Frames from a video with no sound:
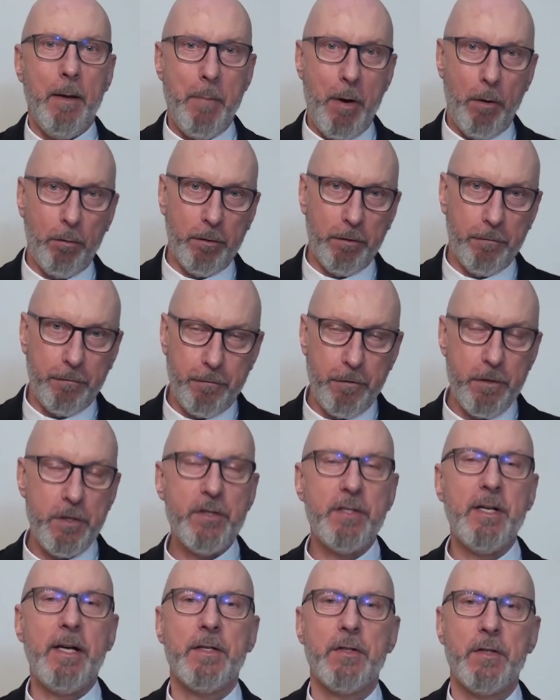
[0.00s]
about the
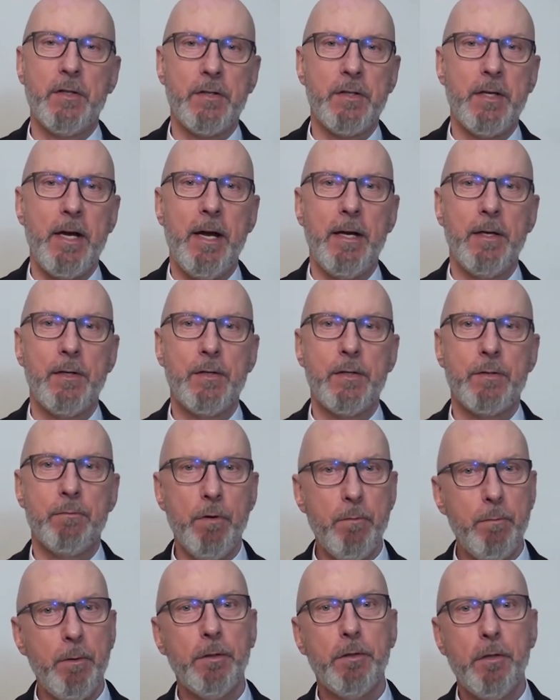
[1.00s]
first exercise,
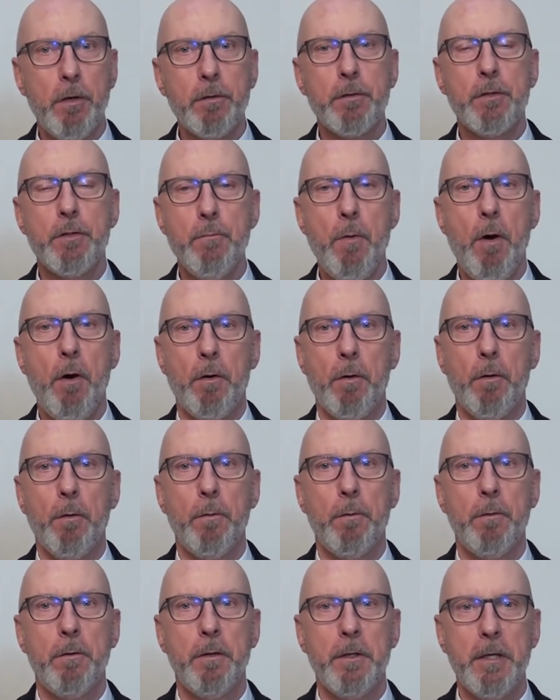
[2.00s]
we will talk
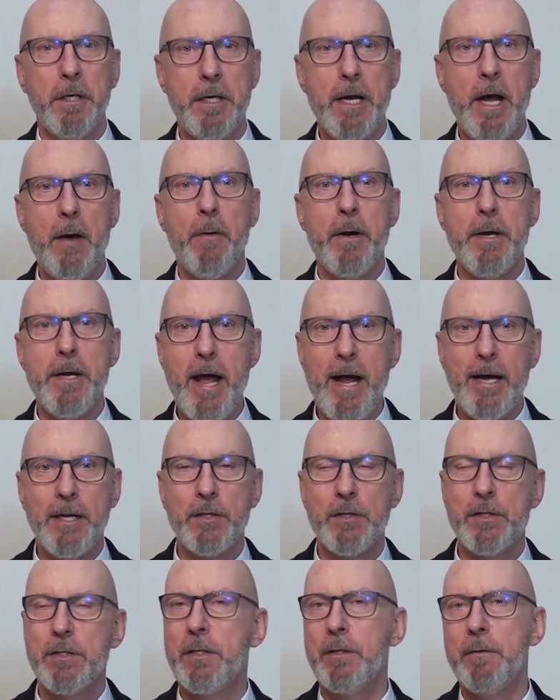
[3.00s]
tomorrow in our
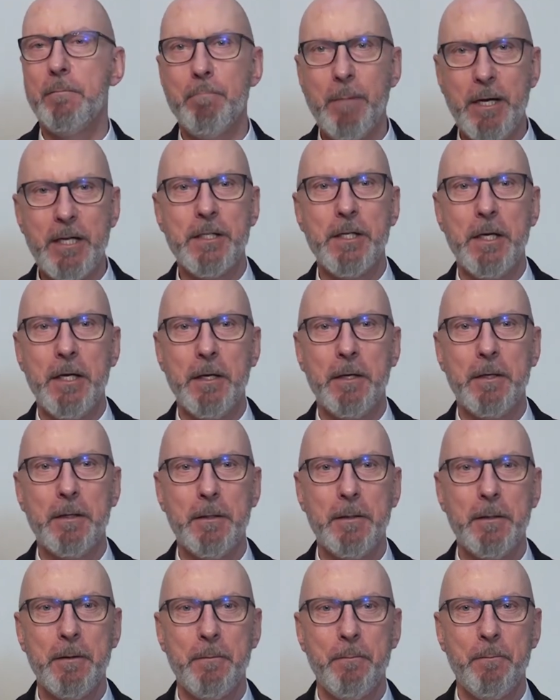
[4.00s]
next meeting.
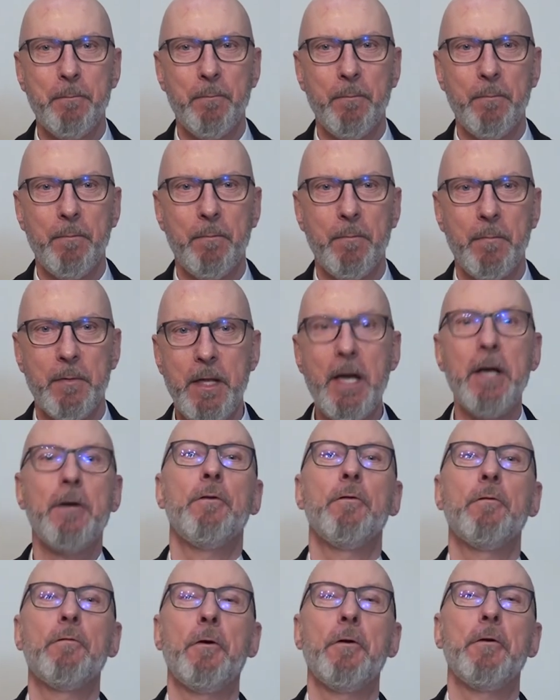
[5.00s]

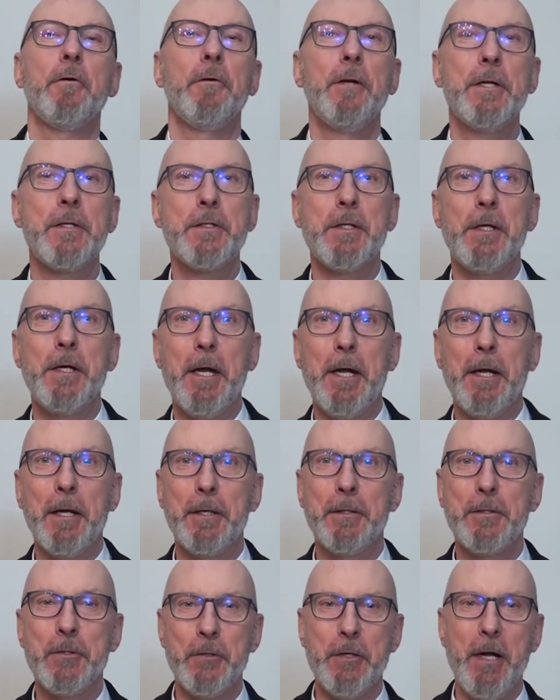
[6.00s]
Thank you for your
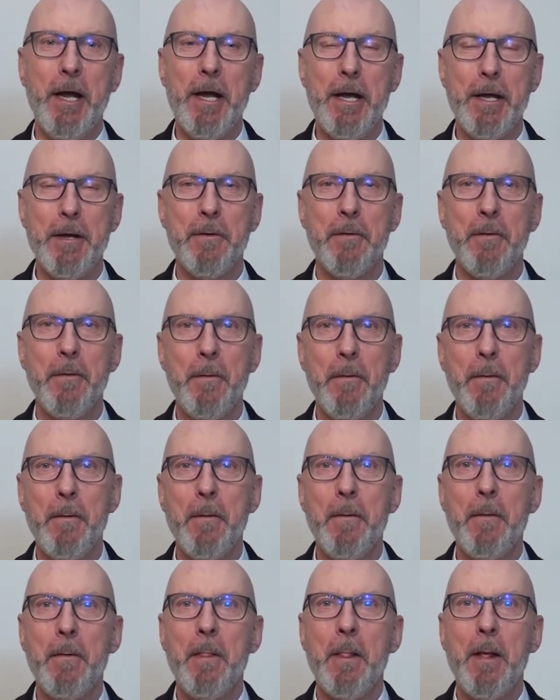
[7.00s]
listening today.
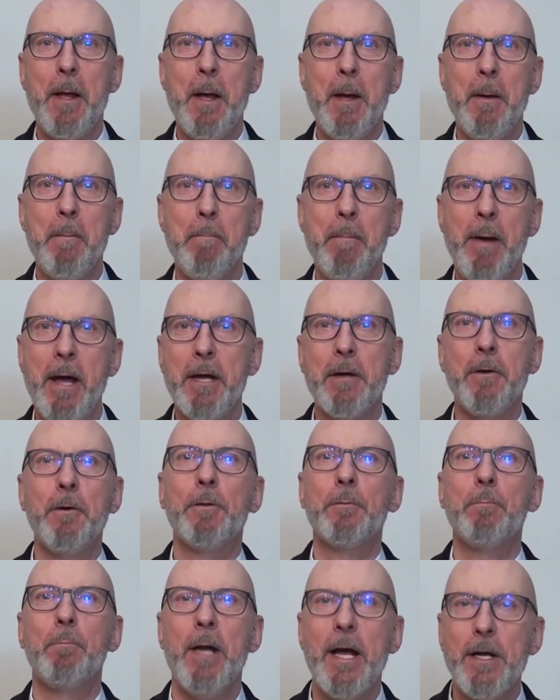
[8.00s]
May
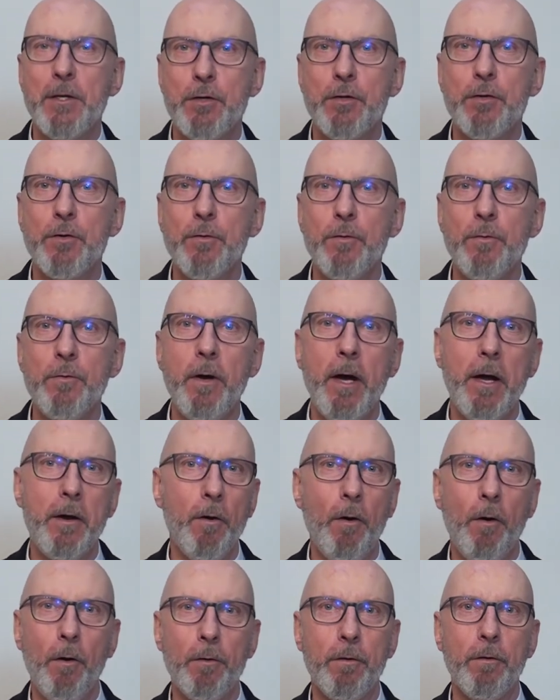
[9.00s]
God bless you
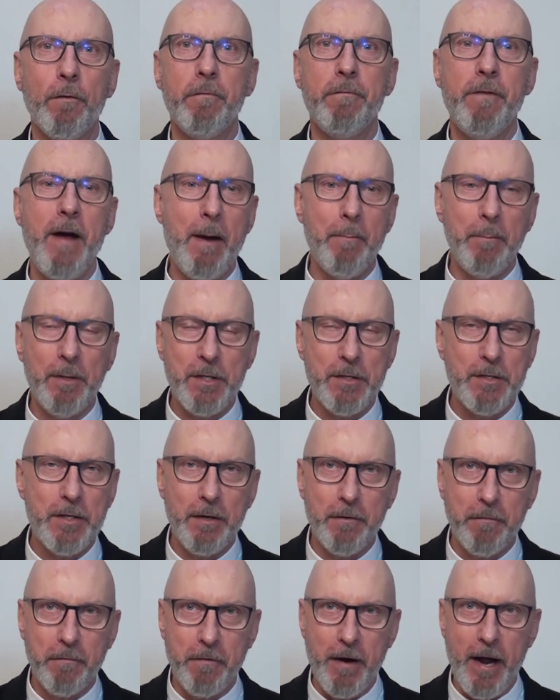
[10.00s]
and all your families
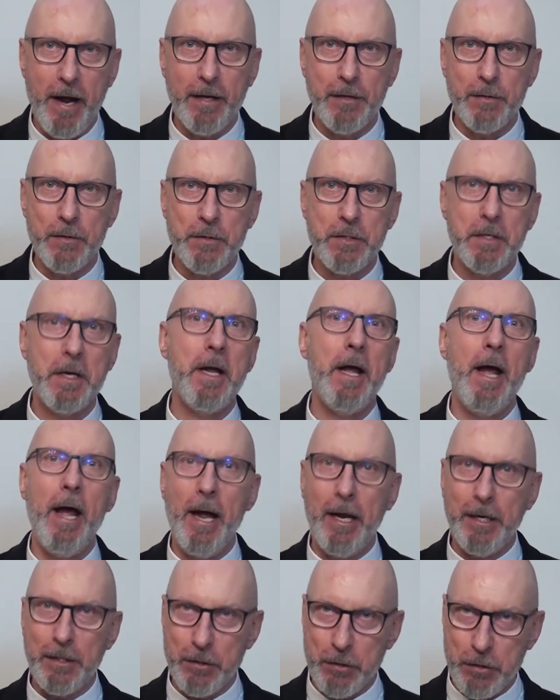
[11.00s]
and friends,
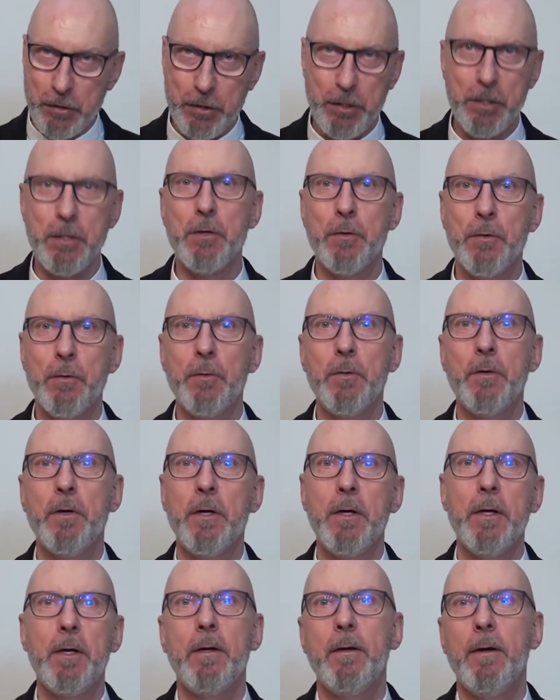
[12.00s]
and see you
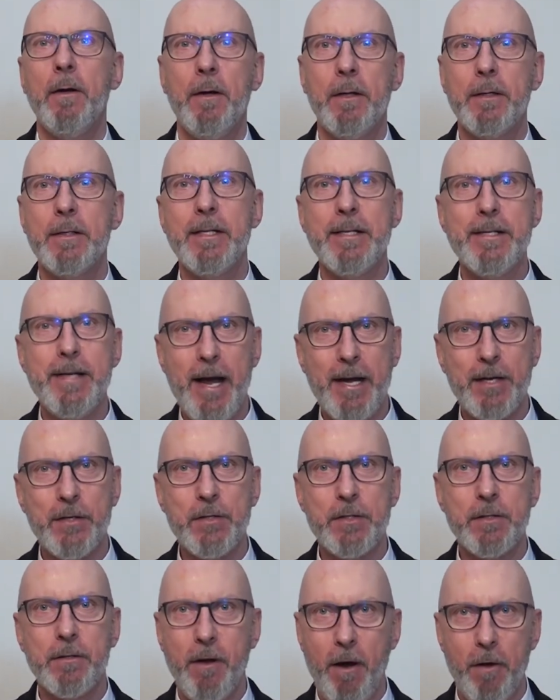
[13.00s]
at the
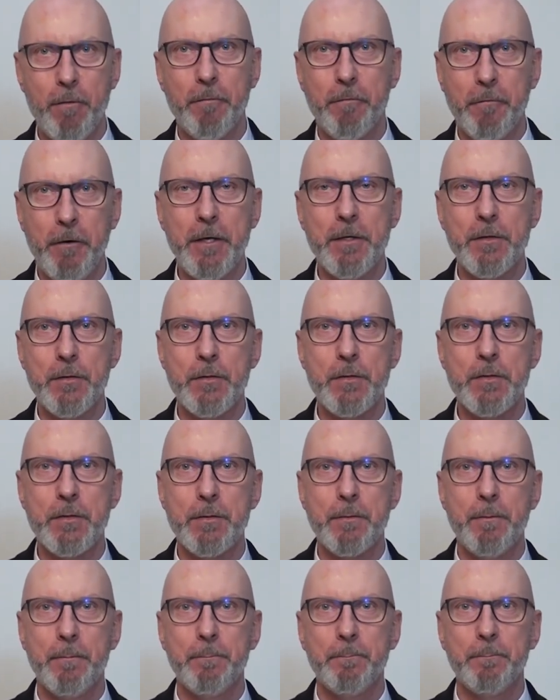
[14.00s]
next conference.